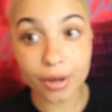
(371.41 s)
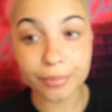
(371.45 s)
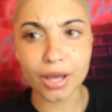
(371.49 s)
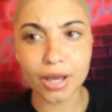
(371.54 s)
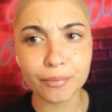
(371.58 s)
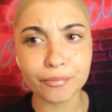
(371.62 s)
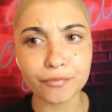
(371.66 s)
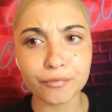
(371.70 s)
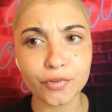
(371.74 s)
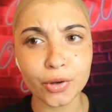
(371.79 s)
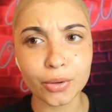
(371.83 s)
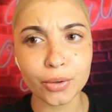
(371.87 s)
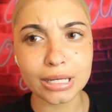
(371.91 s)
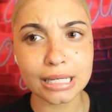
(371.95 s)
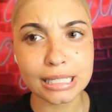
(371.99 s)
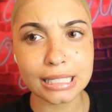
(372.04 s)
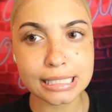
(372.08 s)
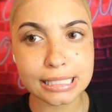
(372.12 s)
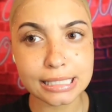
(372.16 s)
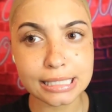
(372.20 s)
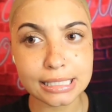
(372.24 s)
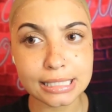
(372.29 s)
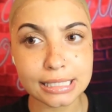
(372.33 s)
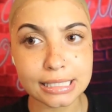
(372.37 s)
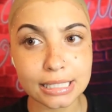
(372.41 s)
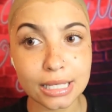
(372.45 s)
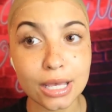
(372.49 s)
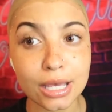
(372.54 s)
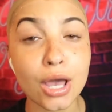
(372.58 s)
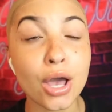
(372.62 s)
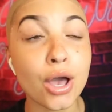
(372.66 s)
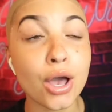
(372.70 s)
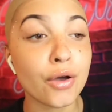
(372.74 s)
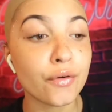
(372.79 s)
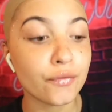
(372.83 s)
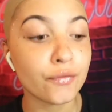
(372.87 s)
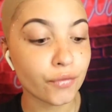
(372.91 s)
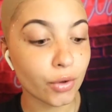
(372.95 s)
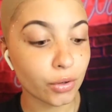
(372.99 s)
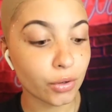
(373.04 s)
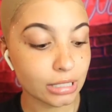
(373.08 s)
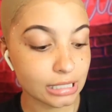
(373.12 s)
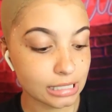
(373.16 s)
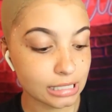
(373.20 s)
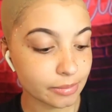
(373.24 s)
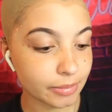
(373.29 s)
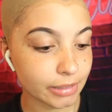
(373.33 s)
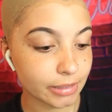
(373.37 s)
Oh, focus.
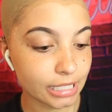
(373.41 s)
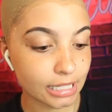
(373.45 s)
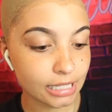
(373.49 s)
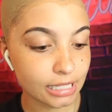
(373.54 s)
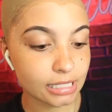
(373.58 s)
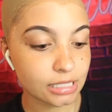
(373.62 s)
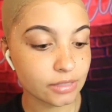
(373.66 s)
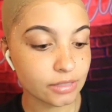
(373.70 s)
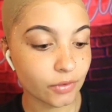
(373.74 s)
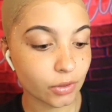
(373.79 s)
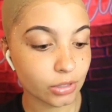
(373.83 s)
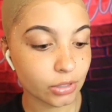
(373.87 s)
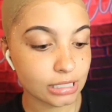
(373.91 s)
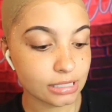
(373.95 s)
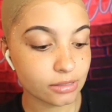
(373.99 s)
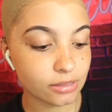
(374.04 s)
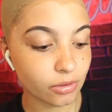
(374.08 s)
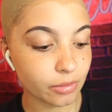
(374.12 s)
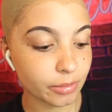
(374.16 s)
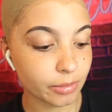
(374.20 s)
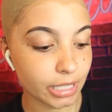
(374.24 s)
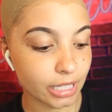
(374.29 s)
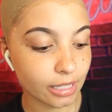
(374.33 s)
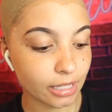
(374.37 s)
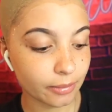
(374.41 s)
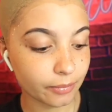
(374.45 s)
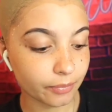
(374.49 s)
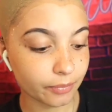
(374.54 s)
Focus, please. Focus on me.